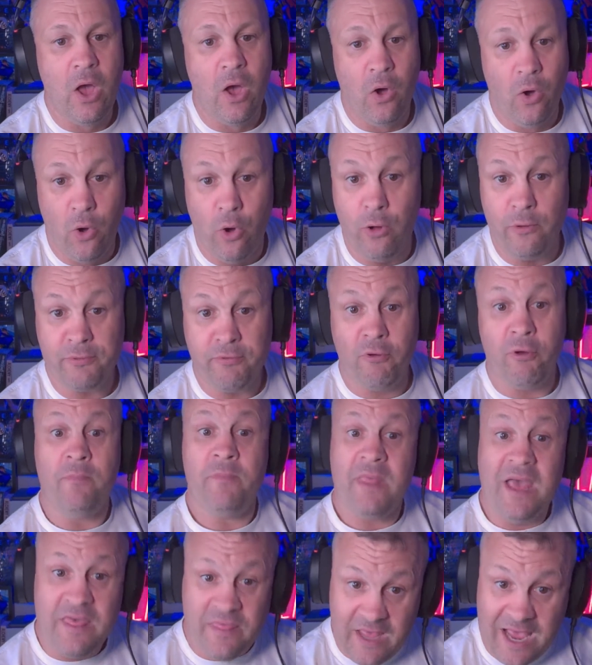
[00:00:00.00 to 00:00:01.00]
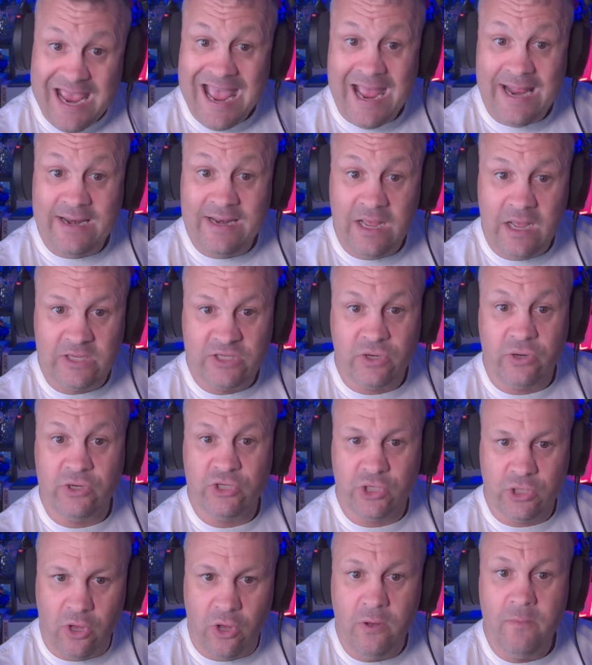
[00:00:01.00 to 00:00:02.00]
Hawthorn,
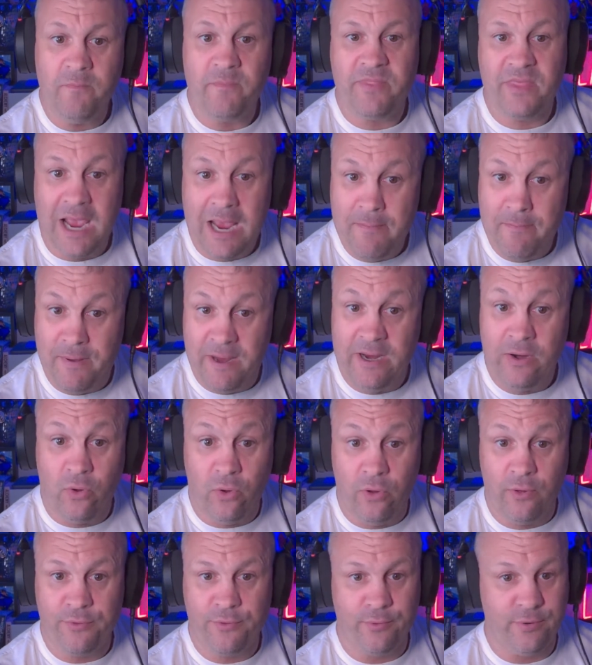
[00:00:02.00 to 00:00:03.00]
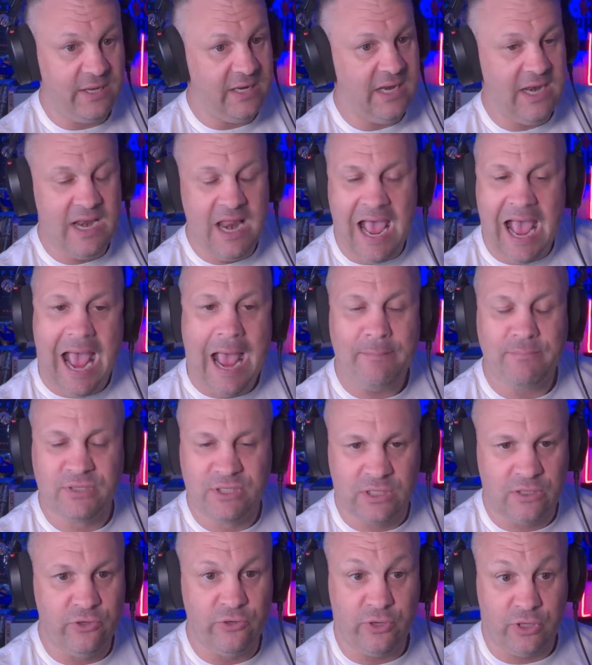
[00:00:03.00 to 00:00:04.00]
Geelong, they beat Hawthorn in an
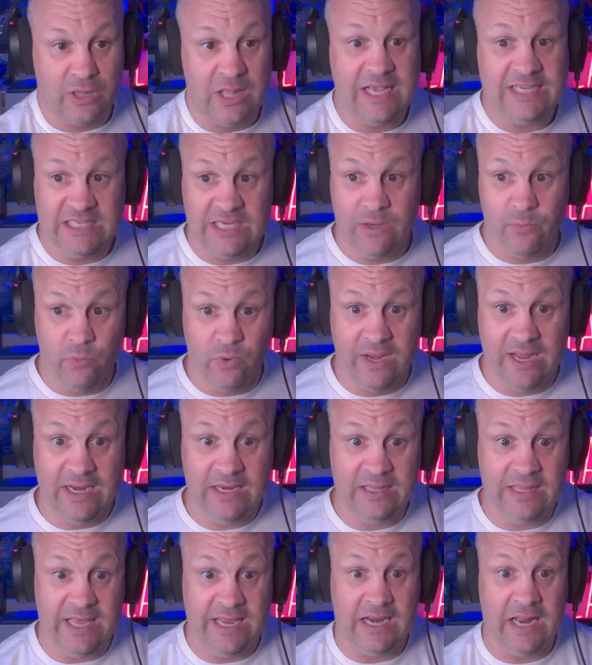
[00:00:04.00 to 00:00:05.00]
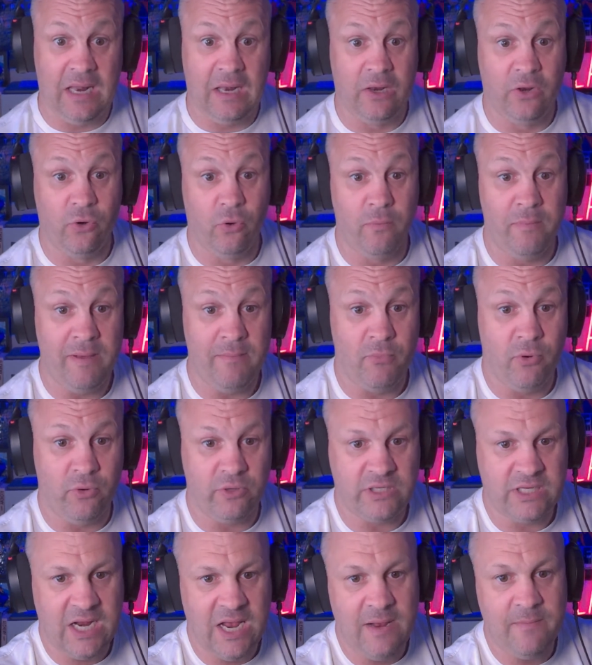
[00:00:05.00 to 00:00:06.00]
absolute classic, and we'll get into that a little bit more
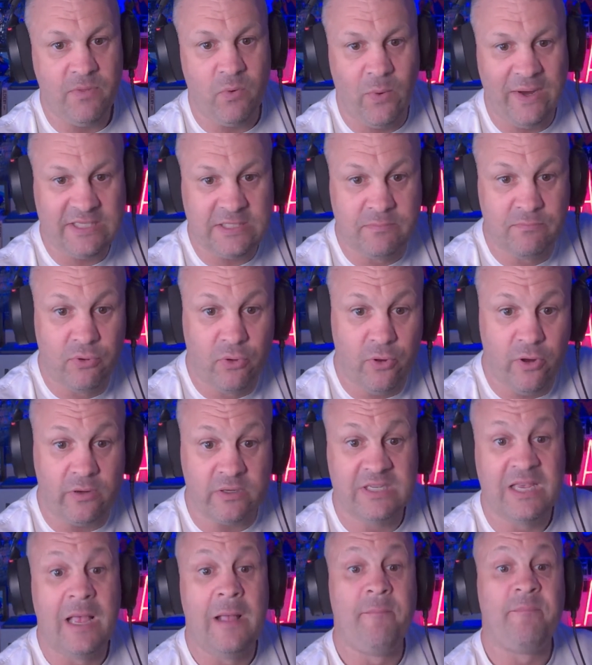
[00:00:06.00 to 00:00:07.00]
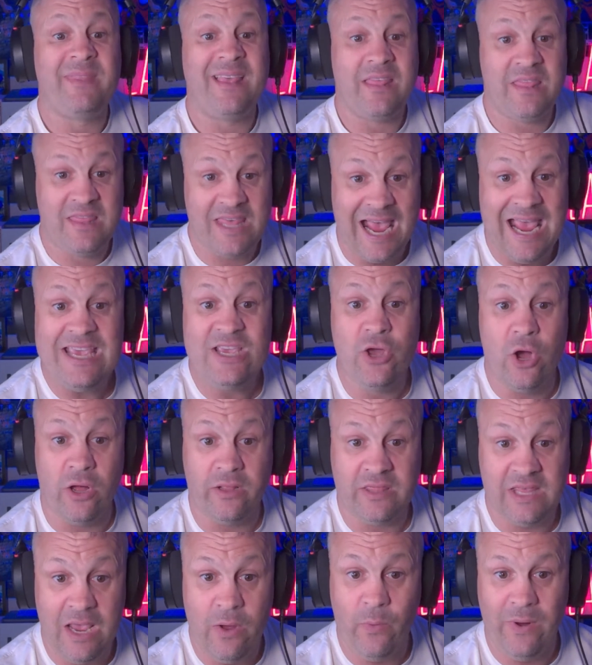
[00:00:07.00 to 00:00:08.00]
today. The Western Bulldogs, they
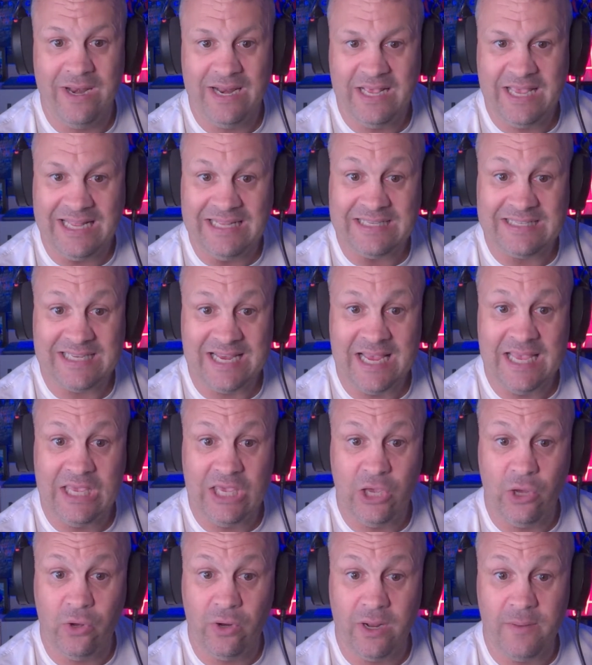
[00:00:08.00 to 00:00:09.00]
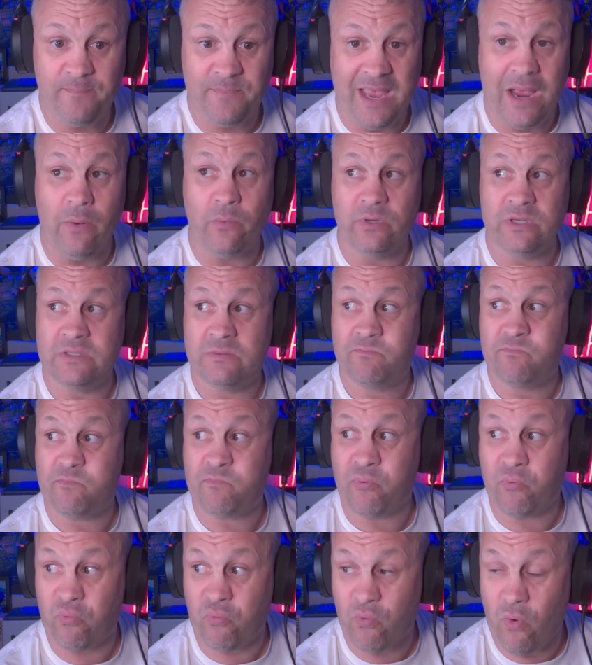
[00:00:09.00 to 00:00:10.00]
got their win against St Kilda. That was
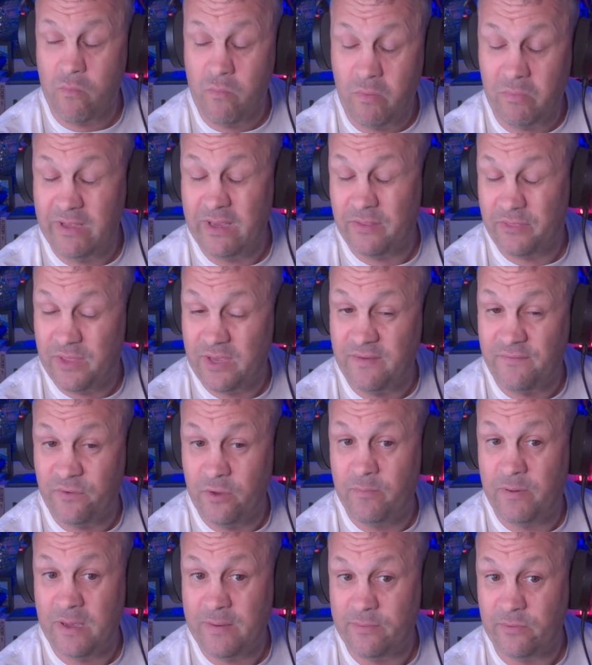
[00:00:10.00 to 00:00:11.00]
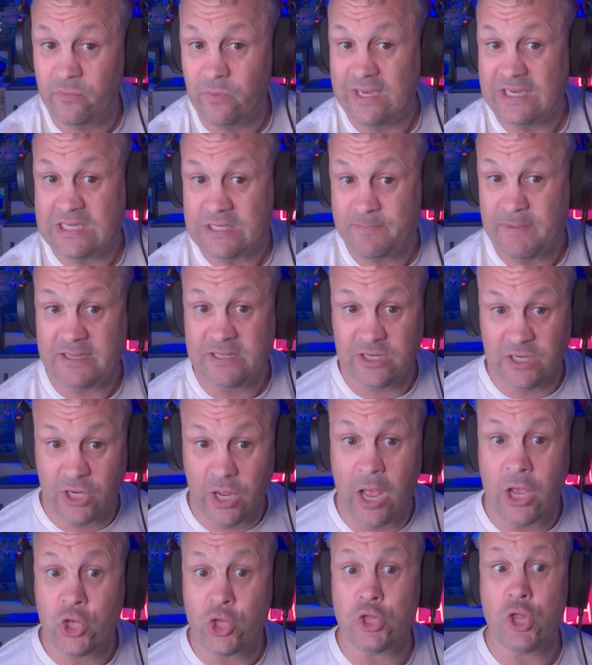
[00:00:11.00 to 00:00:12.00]
probably, I think, a few people expected
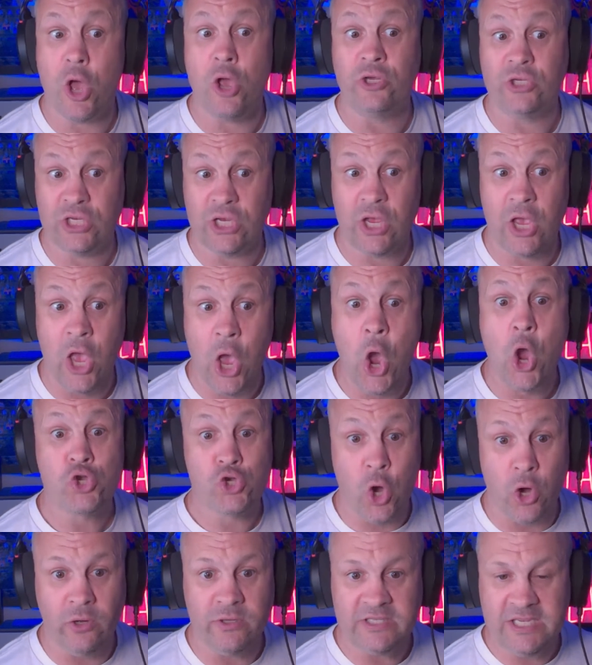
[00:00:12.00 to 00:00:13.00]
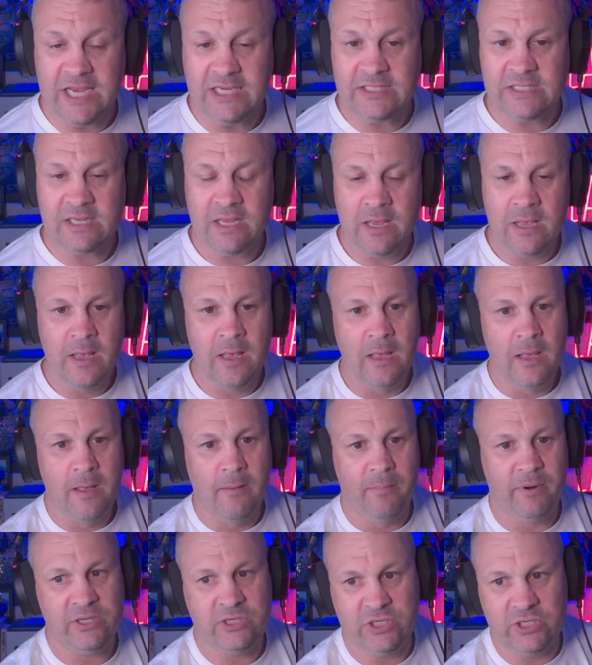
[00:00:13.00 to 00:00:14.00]
a closer contest.
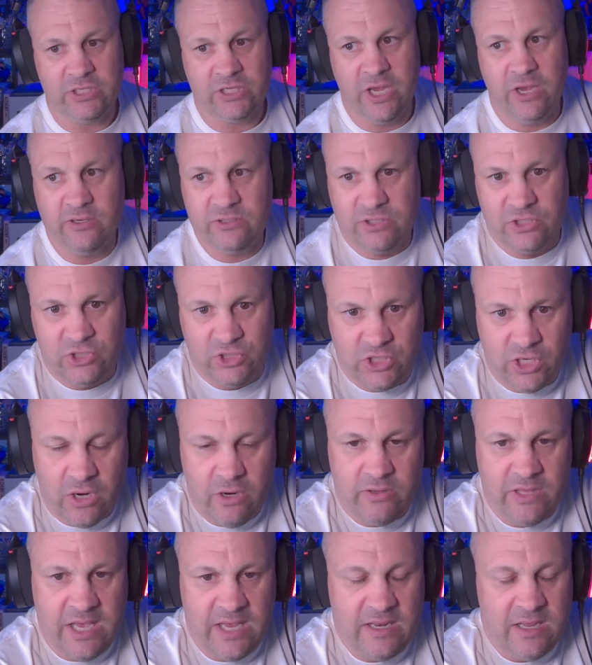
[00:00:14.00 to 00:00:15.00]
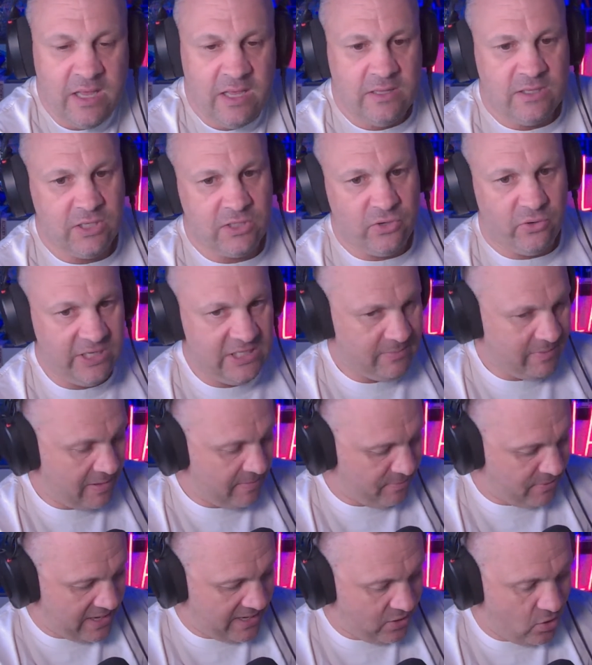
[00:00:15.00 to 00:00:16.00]
But it just goes to show that the Doggies have been
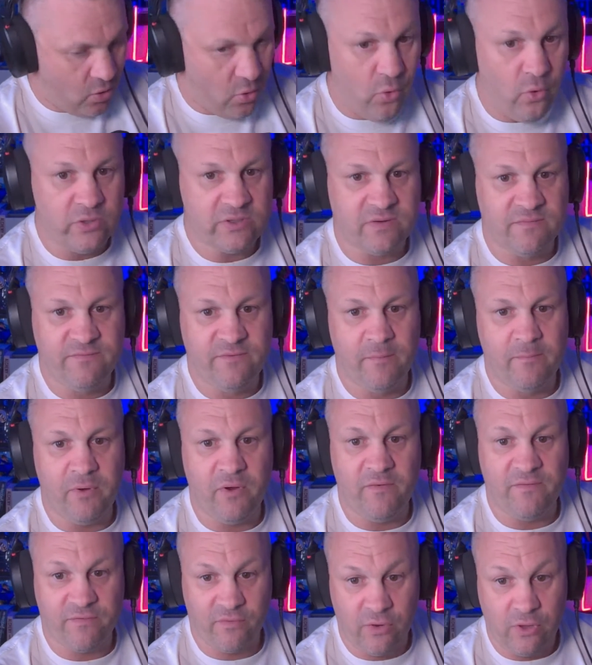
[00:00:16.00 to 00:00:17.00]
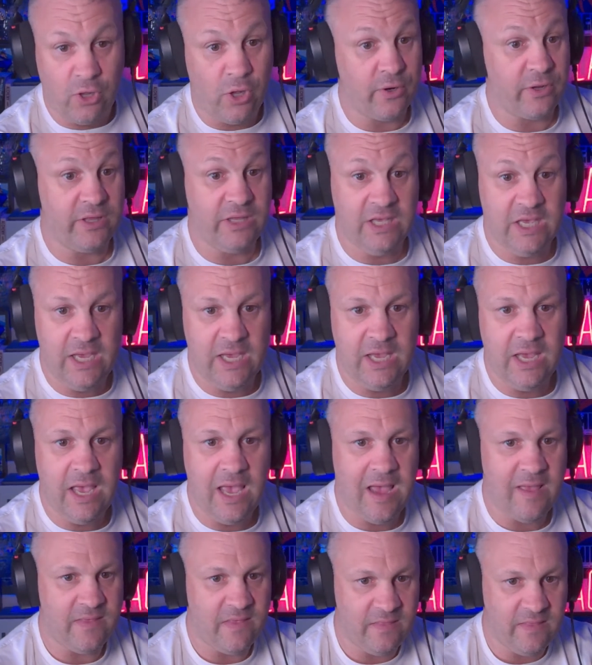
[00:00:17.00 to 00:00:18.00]
playing awesome football for a lot of the year,
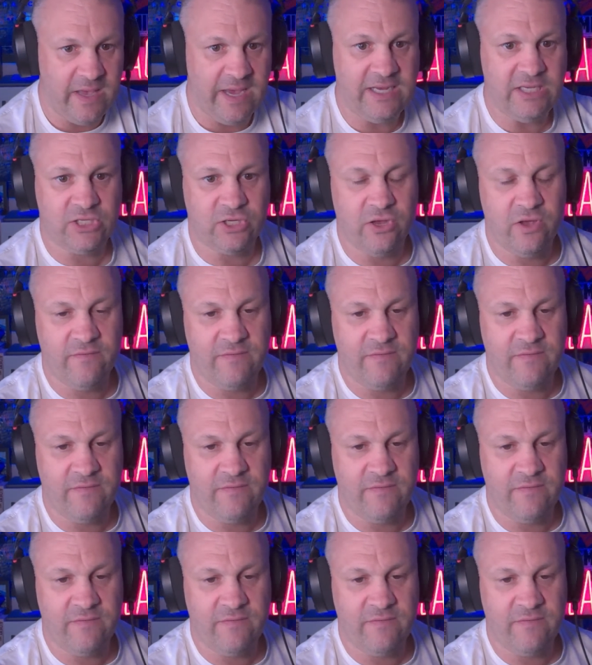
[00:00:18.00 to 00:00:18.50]
and then they serve